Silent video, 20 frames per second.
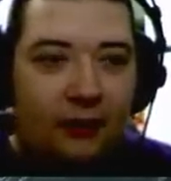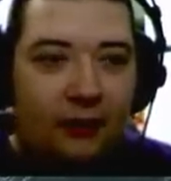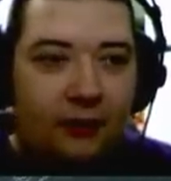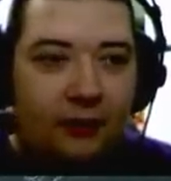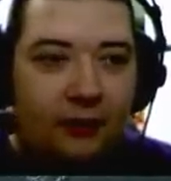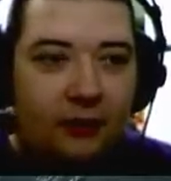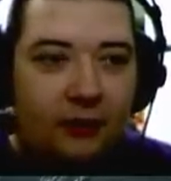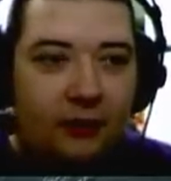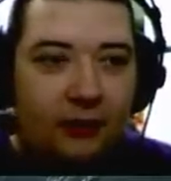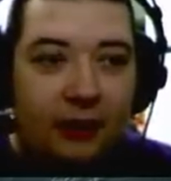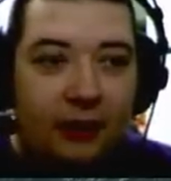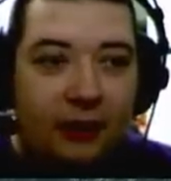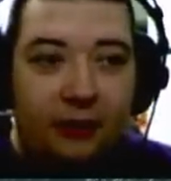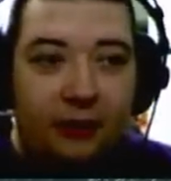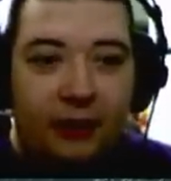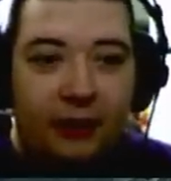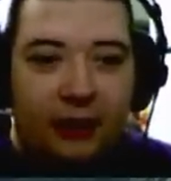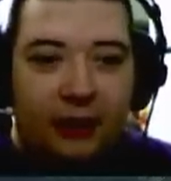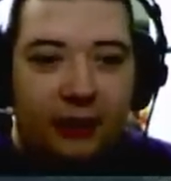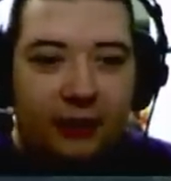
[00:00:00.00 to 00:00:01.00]
The other
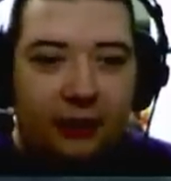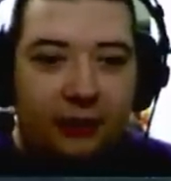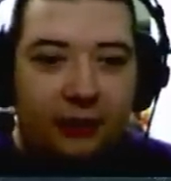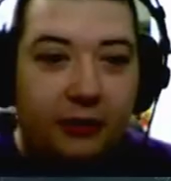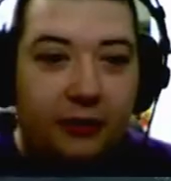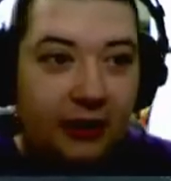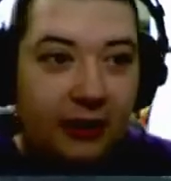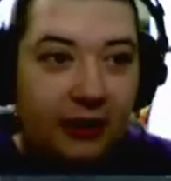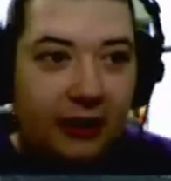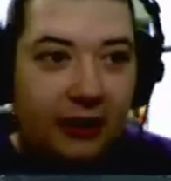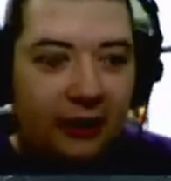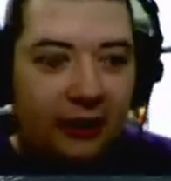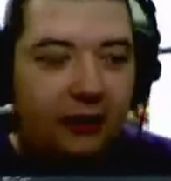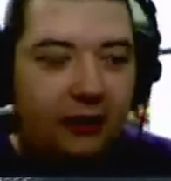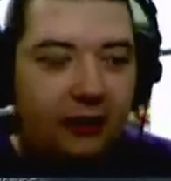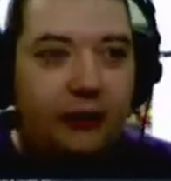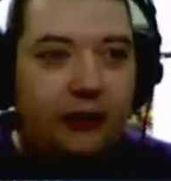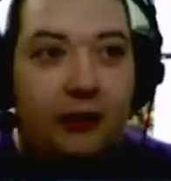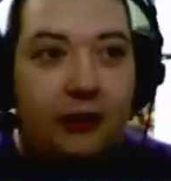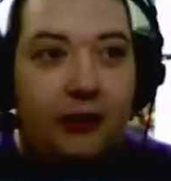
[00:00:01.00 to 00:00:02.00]
thing I can do is I can
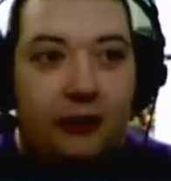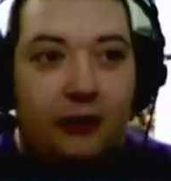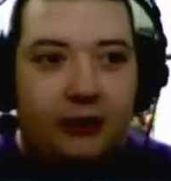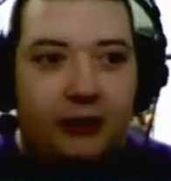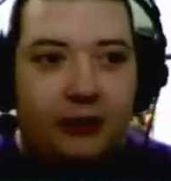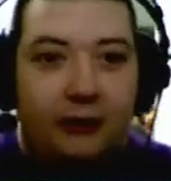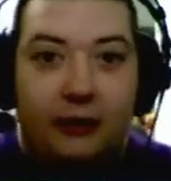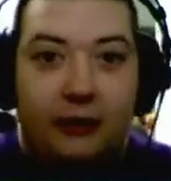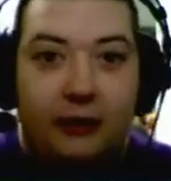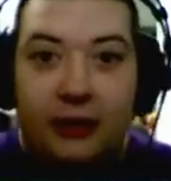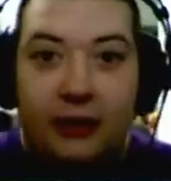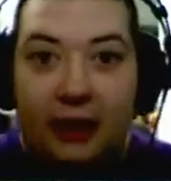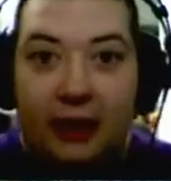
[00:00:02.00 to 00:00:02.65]
kill the artillery,